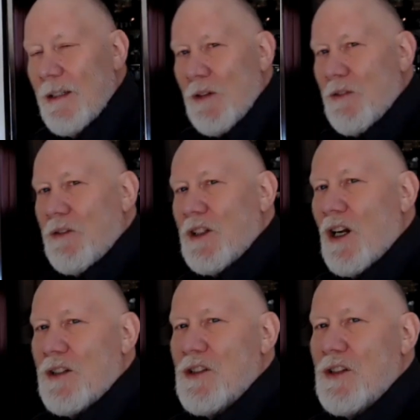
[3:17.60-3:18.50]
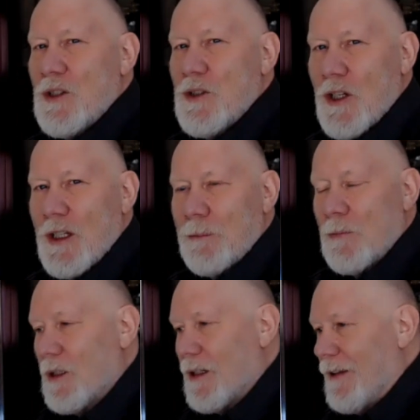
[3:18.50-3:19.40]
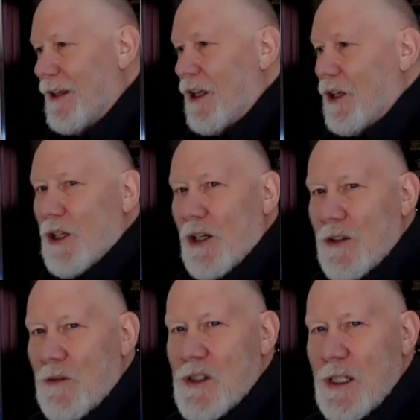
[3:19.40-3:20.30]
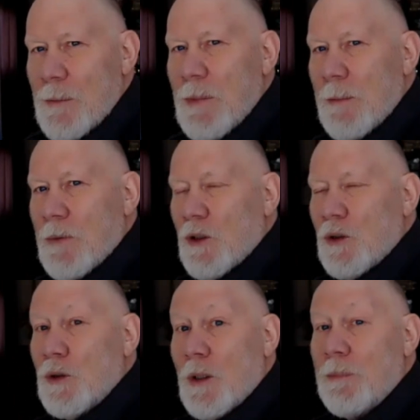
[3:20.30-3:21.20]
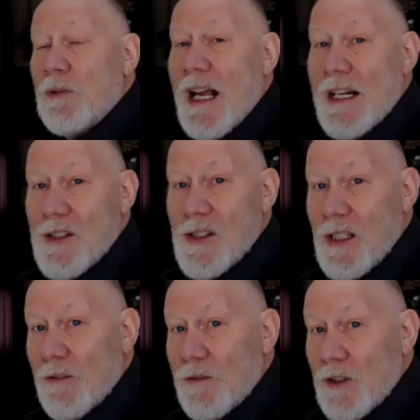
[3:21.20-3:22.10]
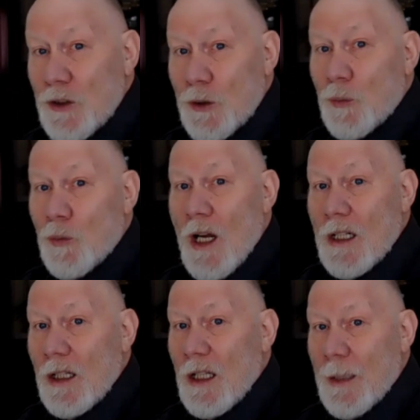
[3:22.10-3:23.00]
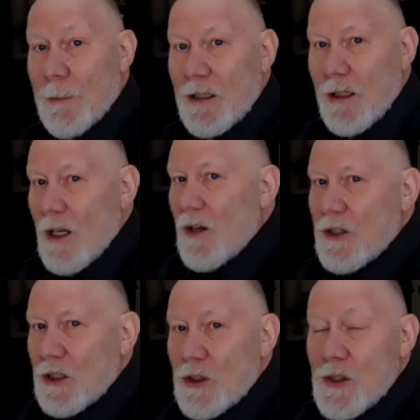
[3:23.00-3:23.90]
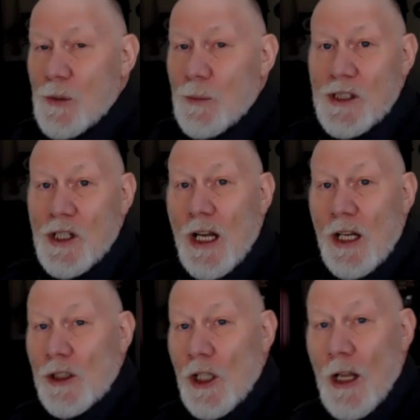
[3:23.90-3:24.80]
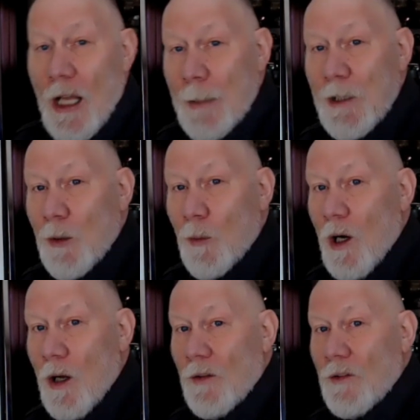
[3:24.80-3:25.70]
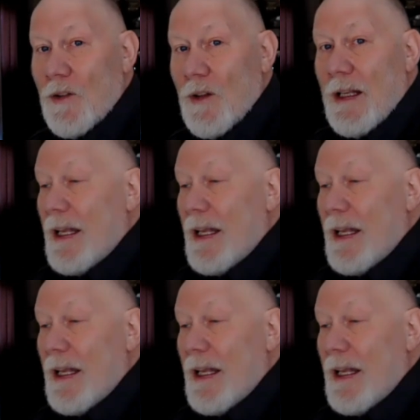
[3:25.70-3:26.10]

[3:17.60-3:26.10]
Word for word: if you've ever gone to the gym or uh, you've seen people who are practicing to do rock climbing. They'll use what's called climbing walls.